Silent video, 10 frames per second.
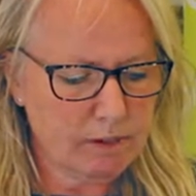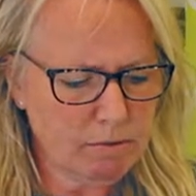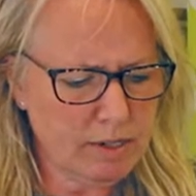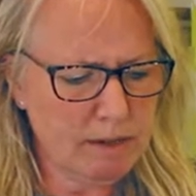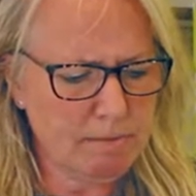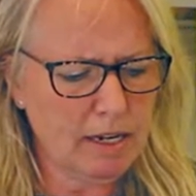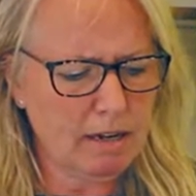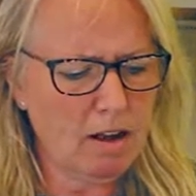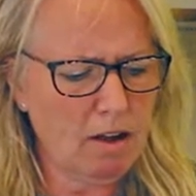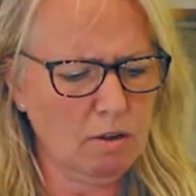Oh dear
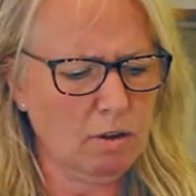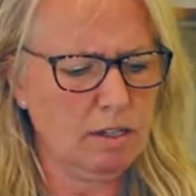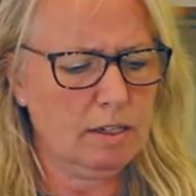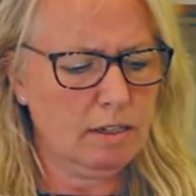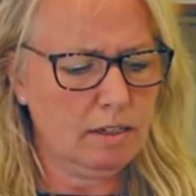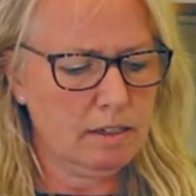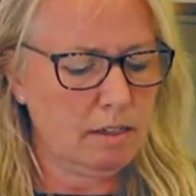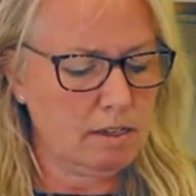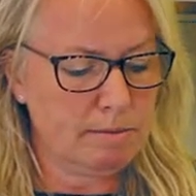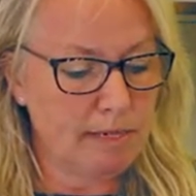me, no,
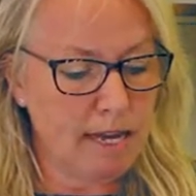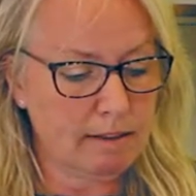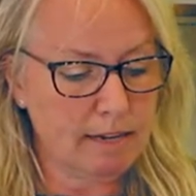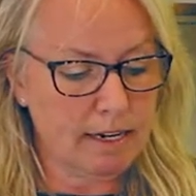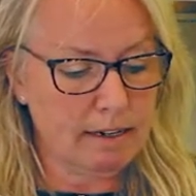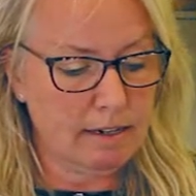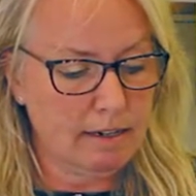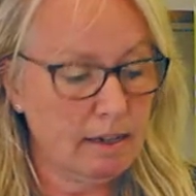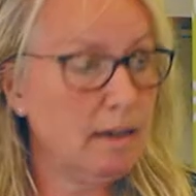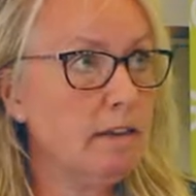gasped Kathleen,
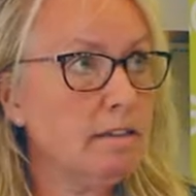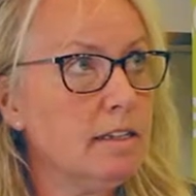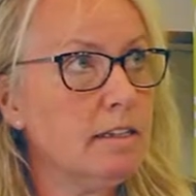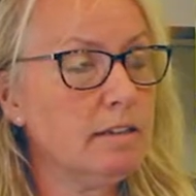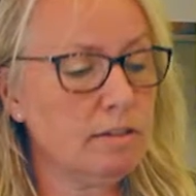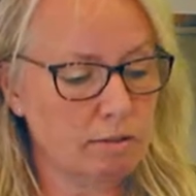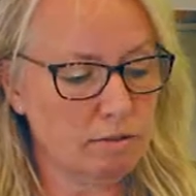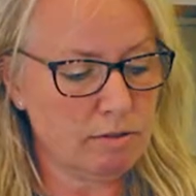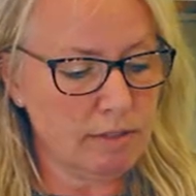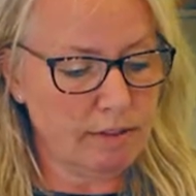glancing at the
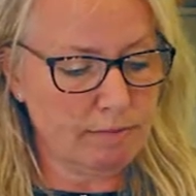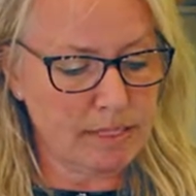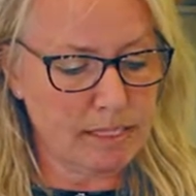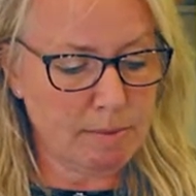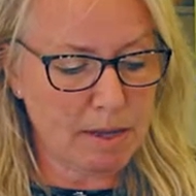door as if Mrs.